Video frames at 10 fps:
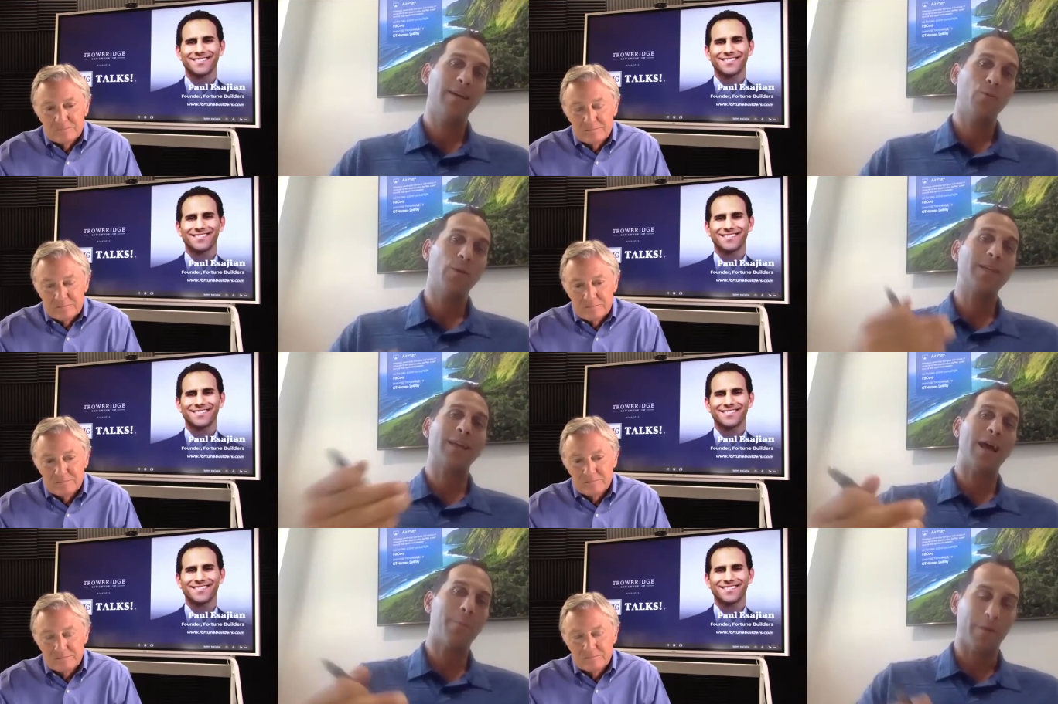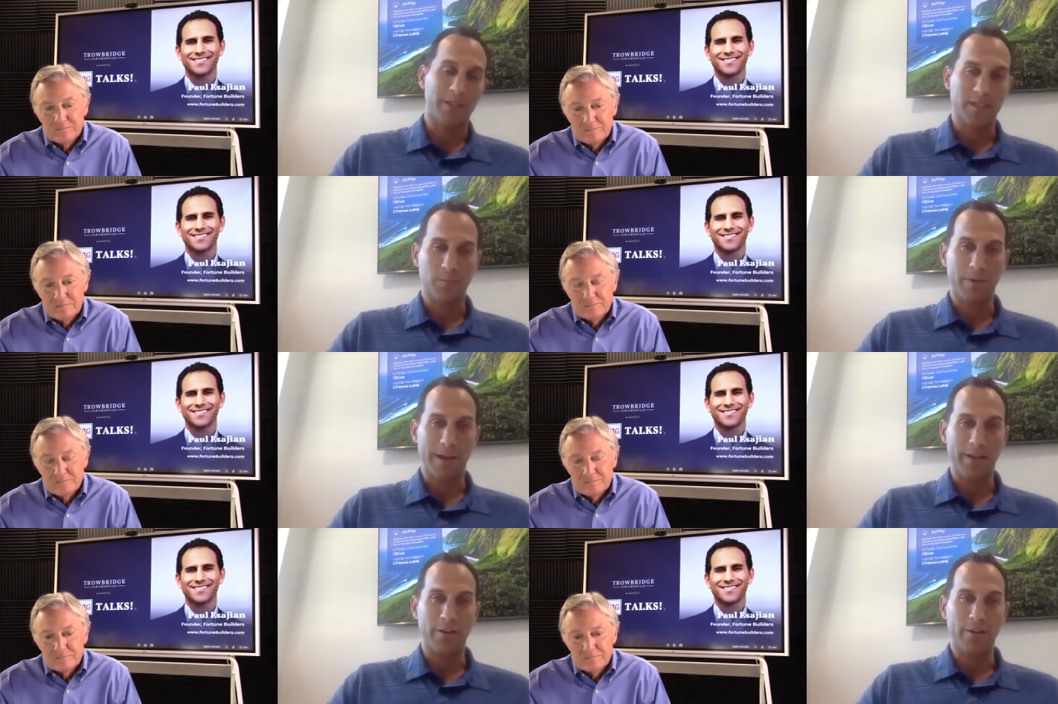Speaker 1: when can I
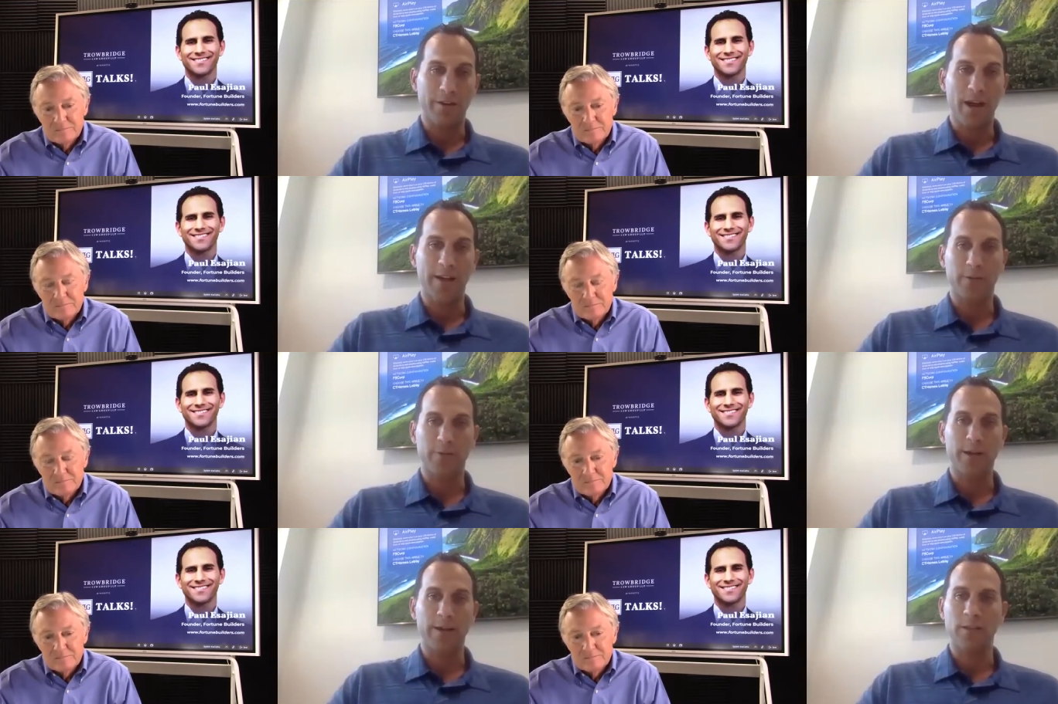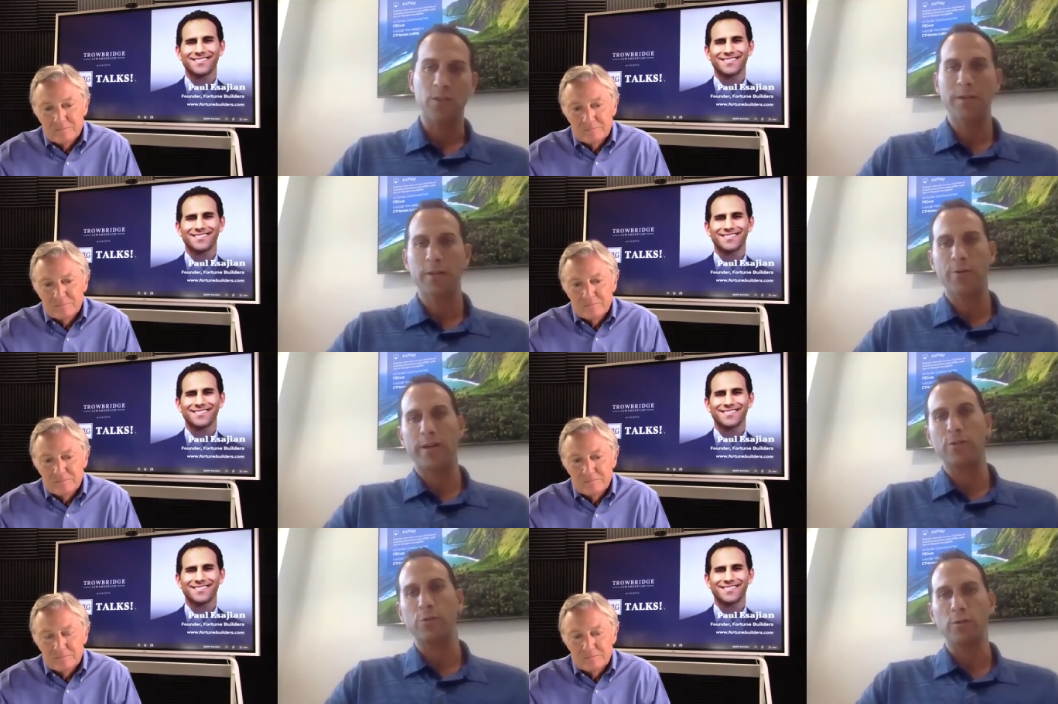participate? You know, the non-accredited. So it's been a
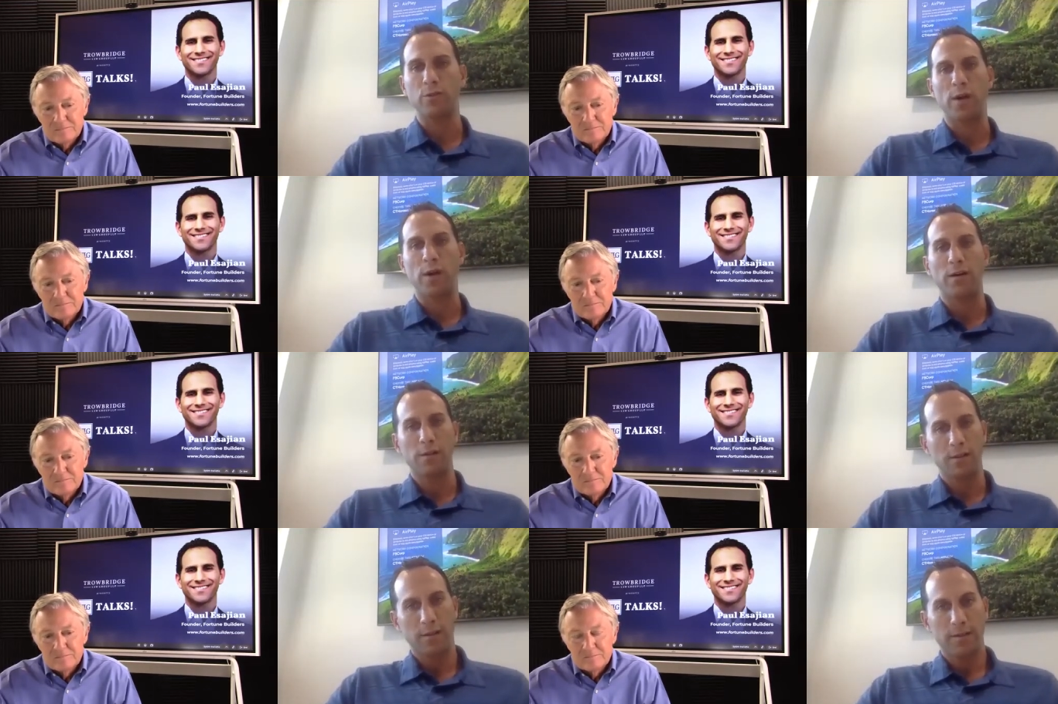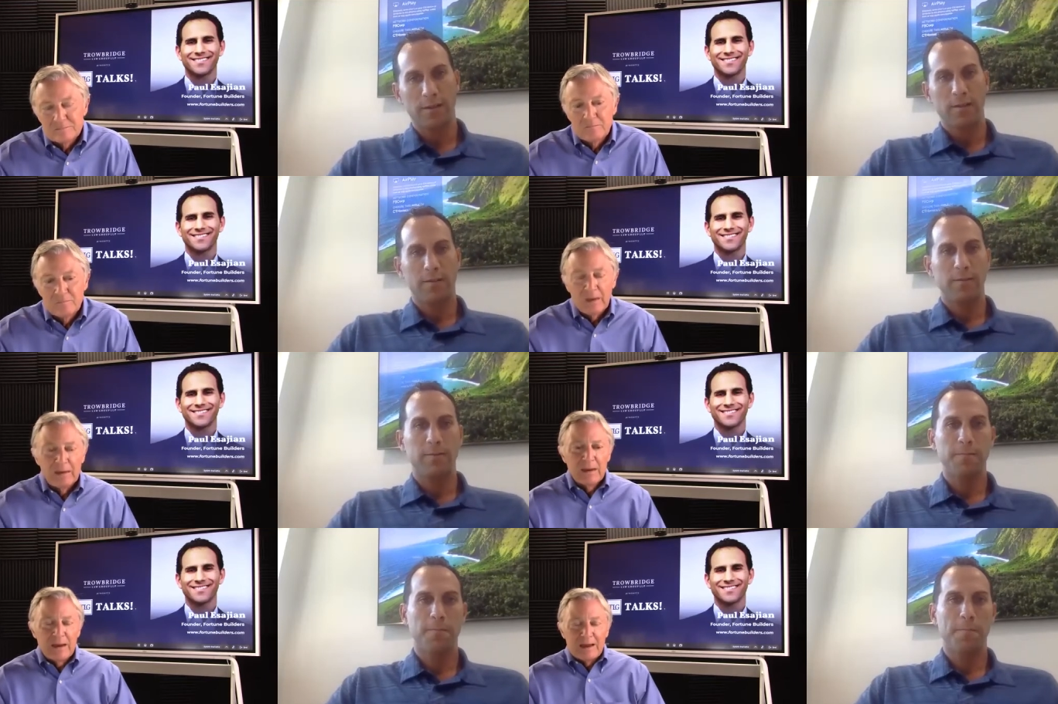great tool as well.
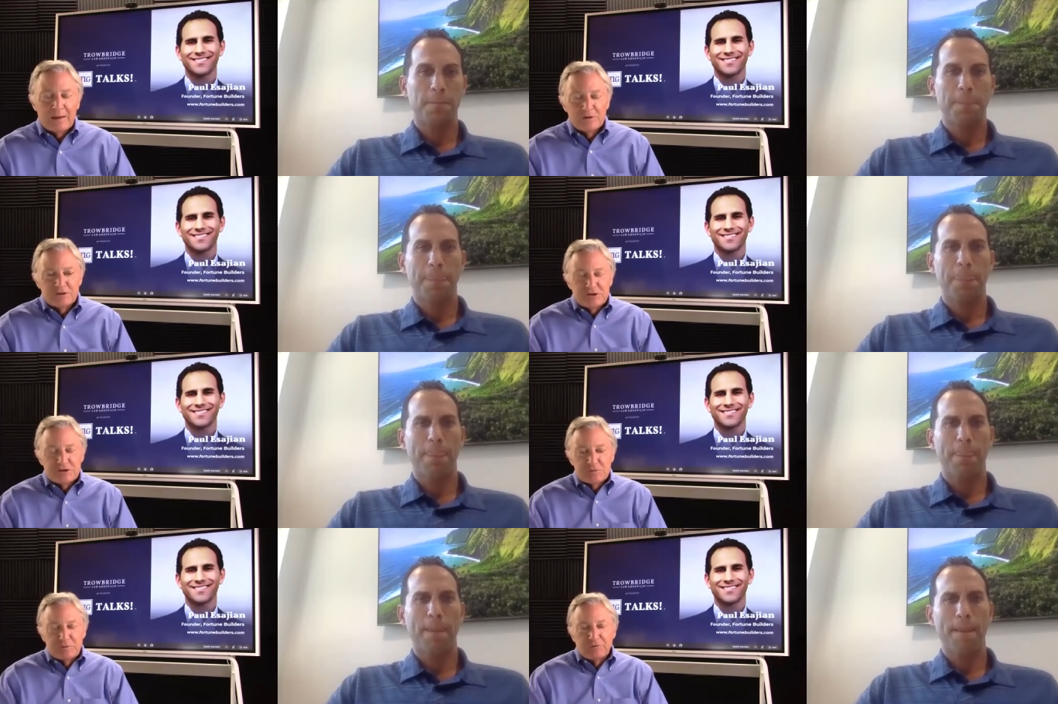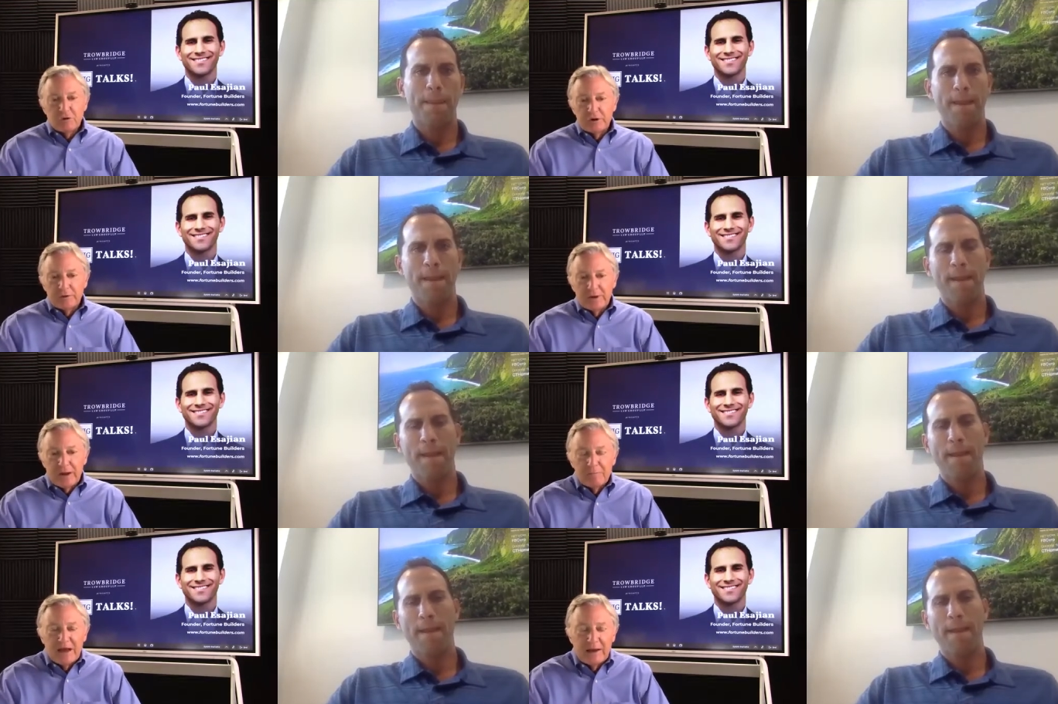
Speaker 2: I was just, before you
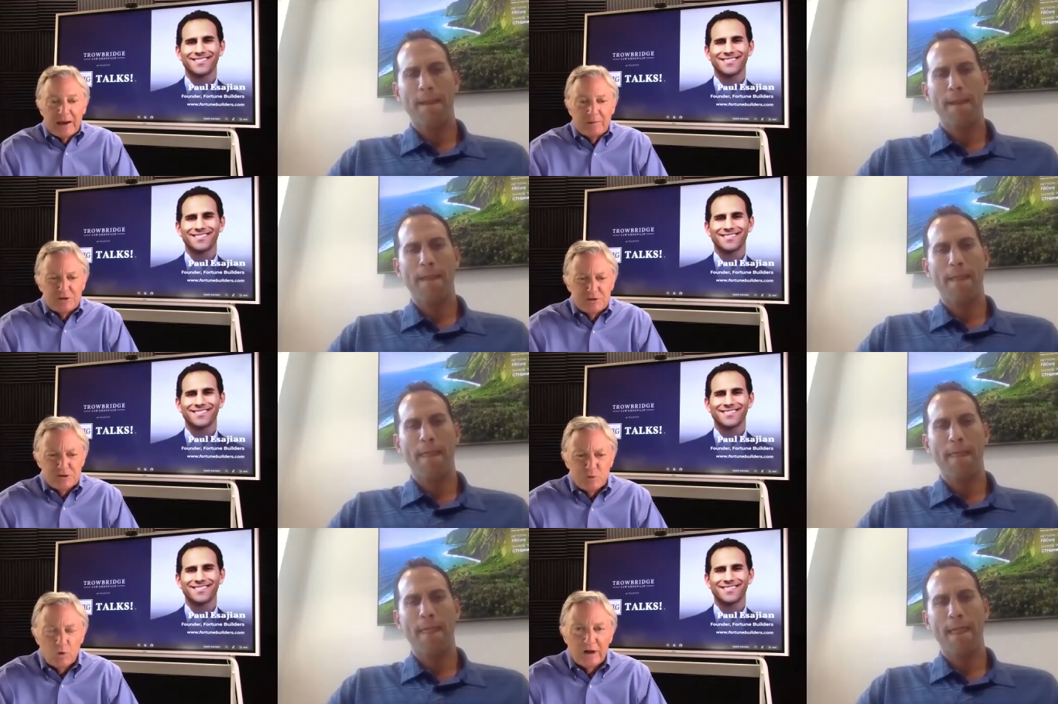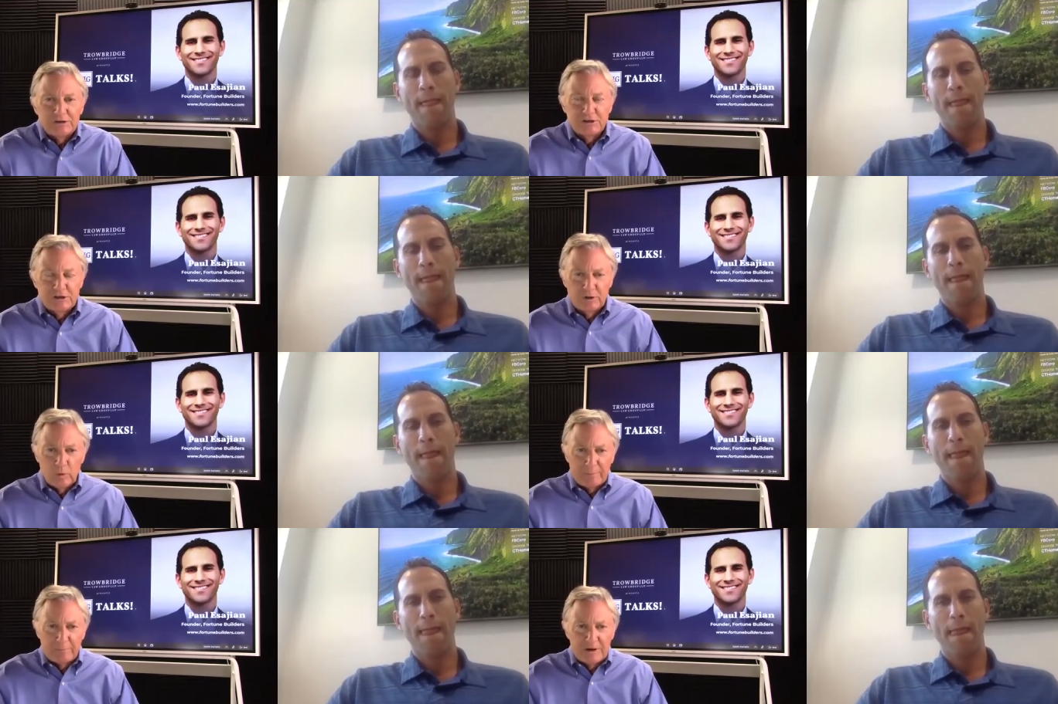came on, I was just watching a
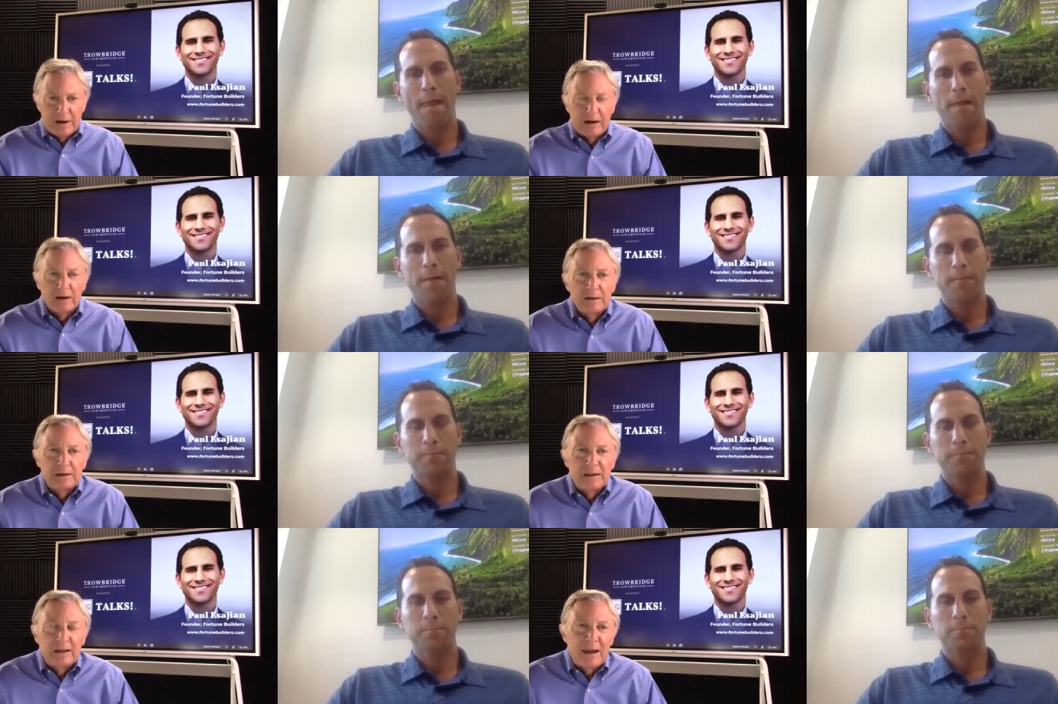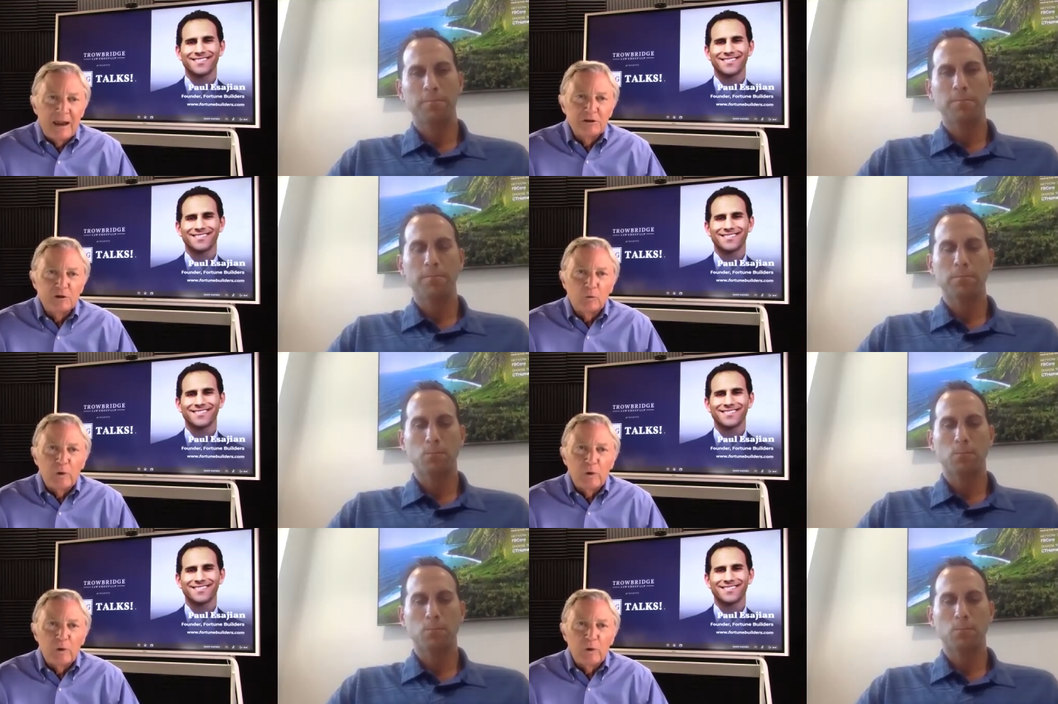webinar, an annual